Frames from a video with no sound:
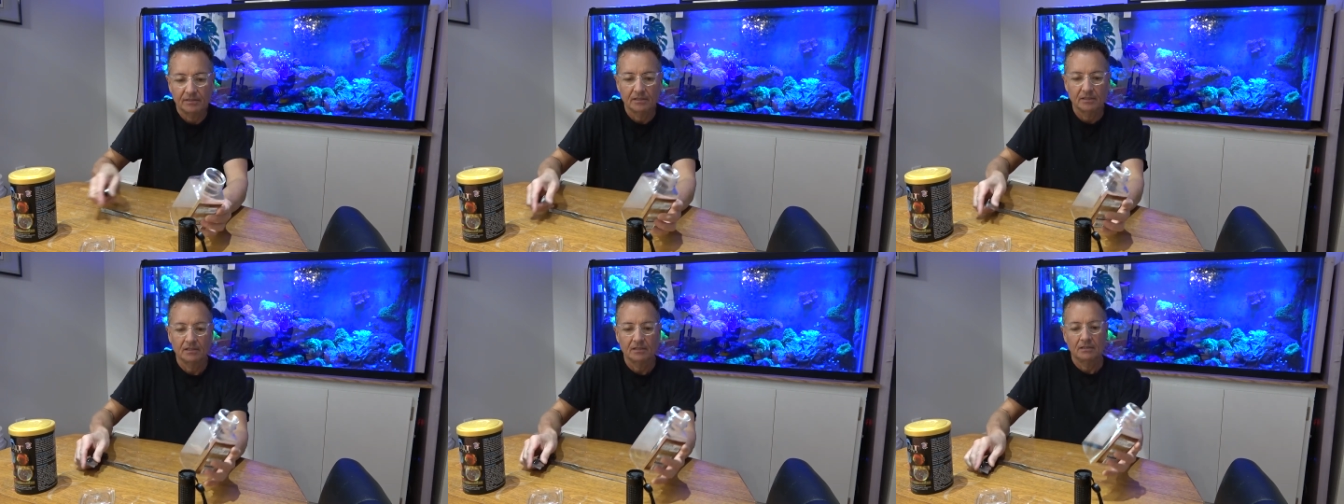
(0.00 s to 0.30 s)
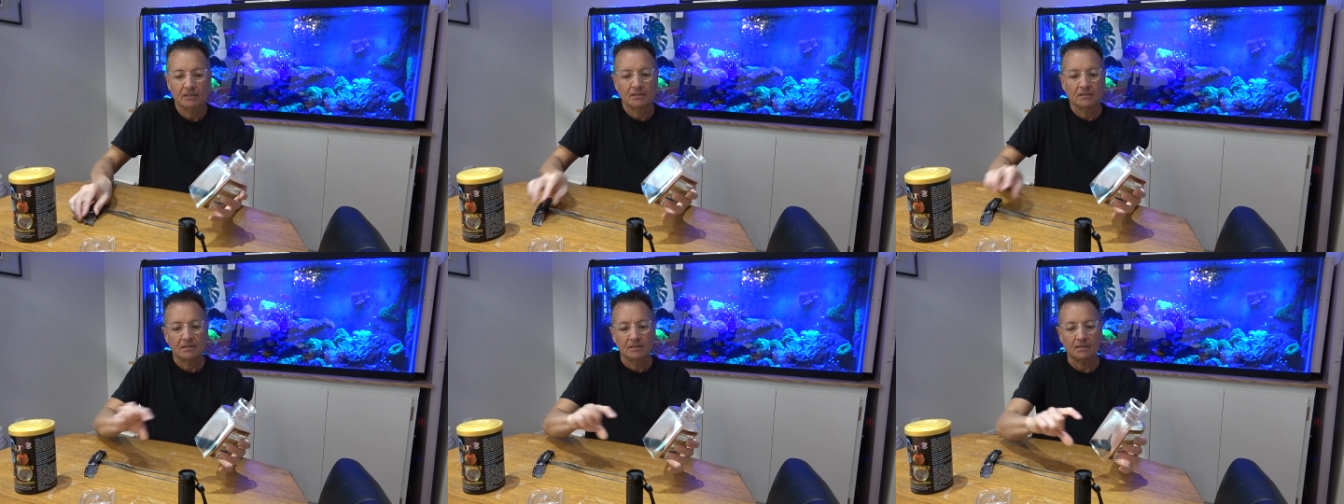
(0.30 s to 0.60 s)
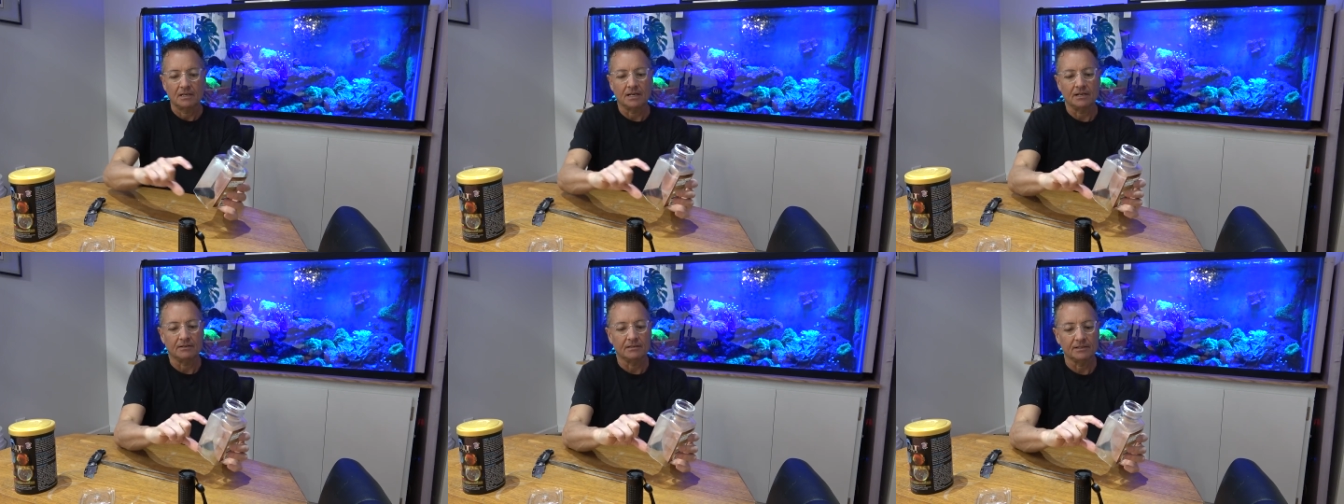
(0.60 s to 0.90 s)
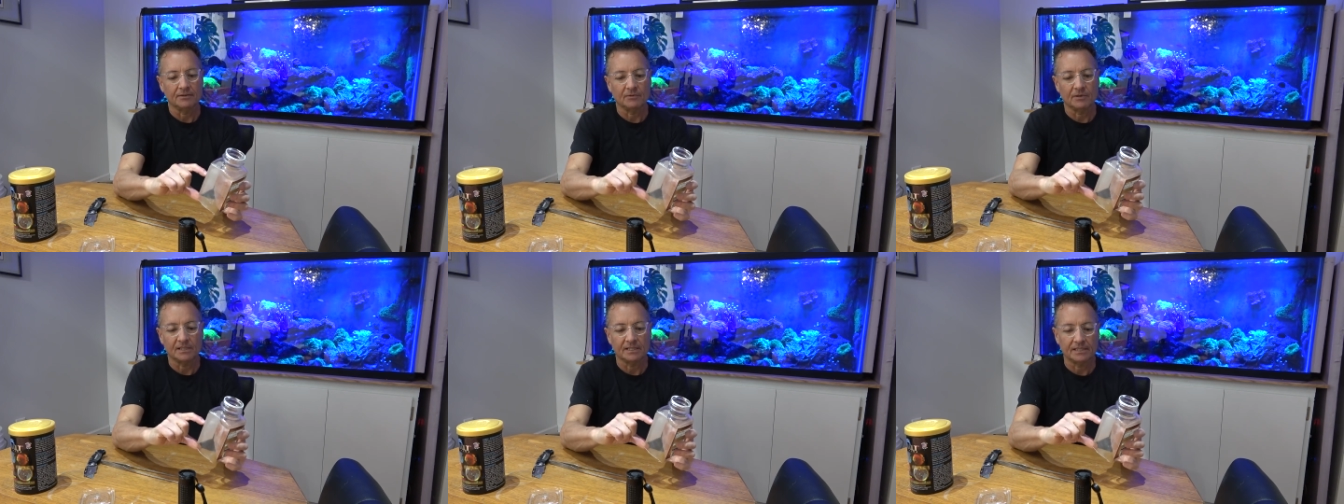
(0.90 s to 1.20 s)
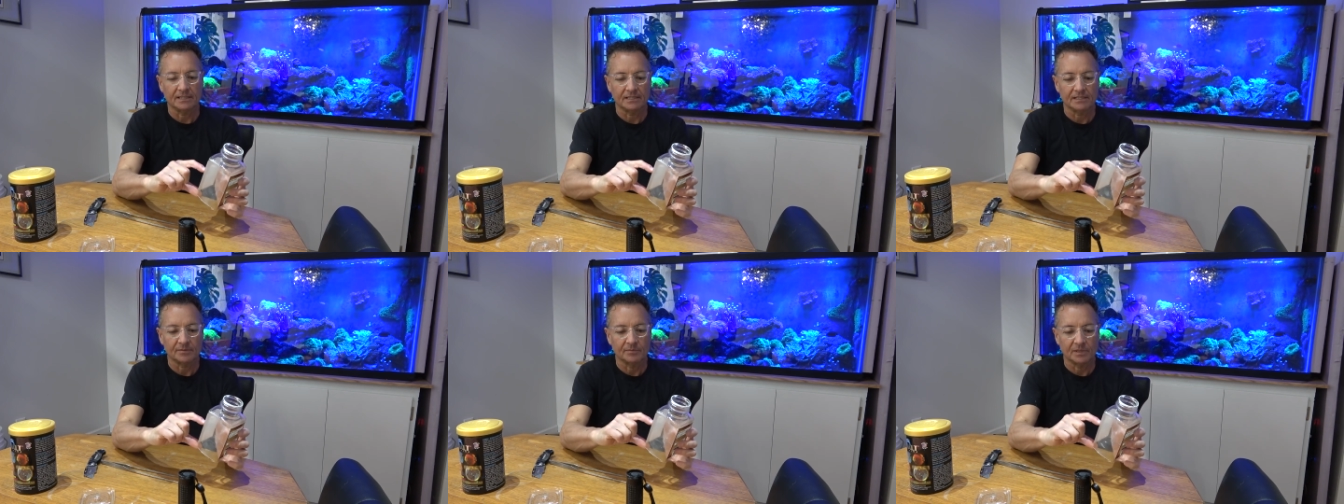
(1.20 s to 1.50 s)
I only want
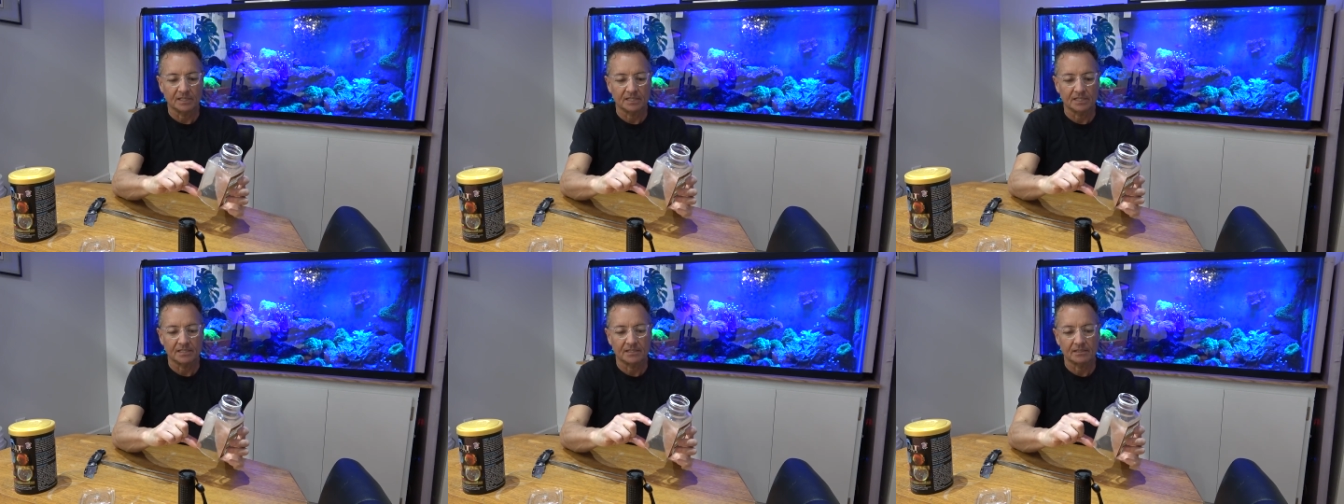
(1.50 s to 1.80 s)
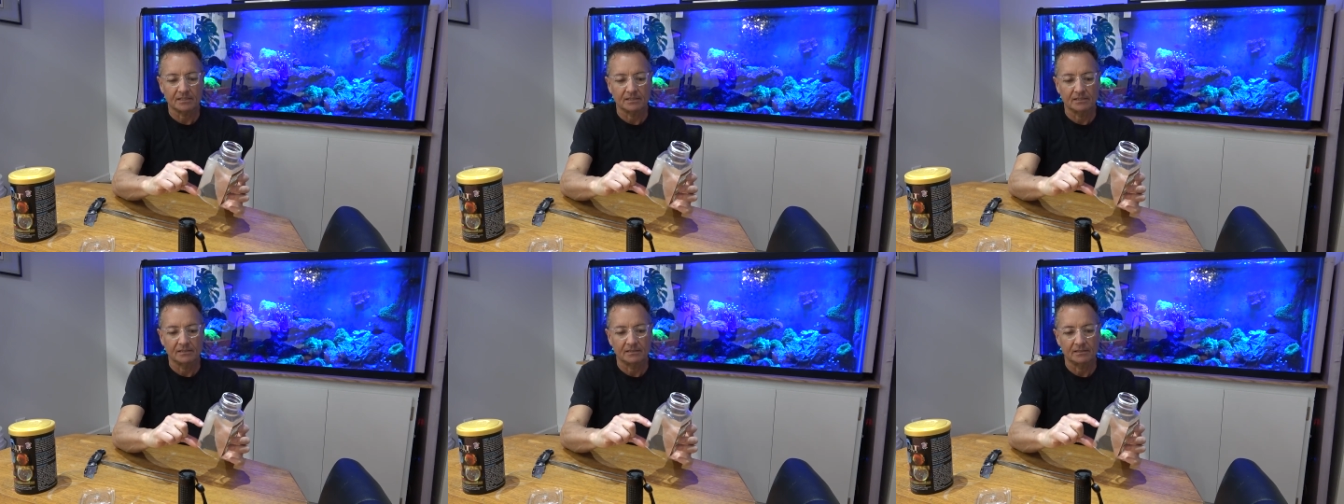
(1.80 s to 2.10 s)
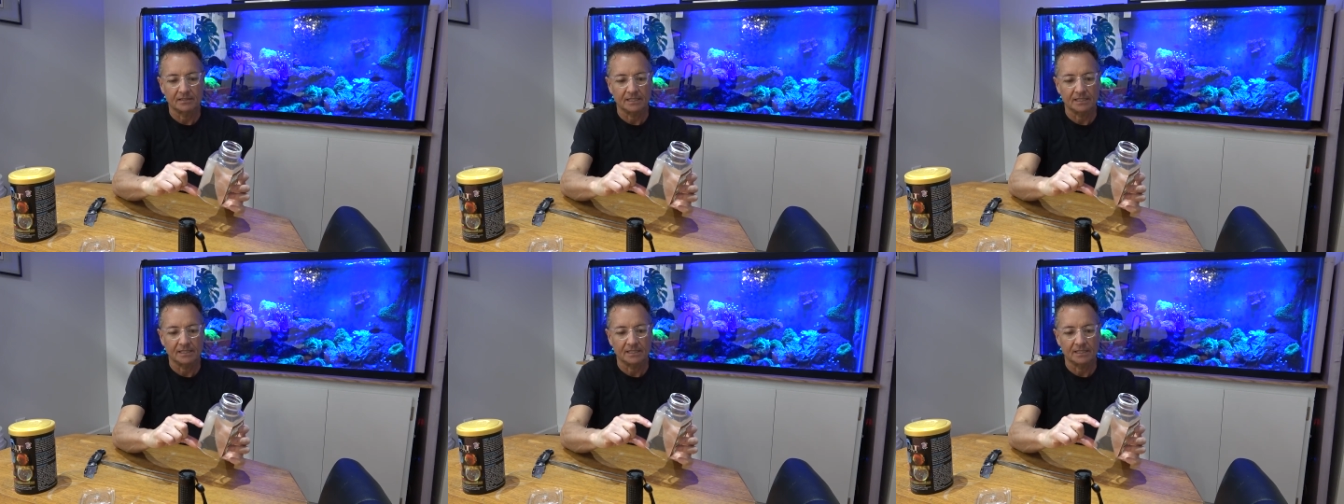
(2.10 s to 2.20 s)
this much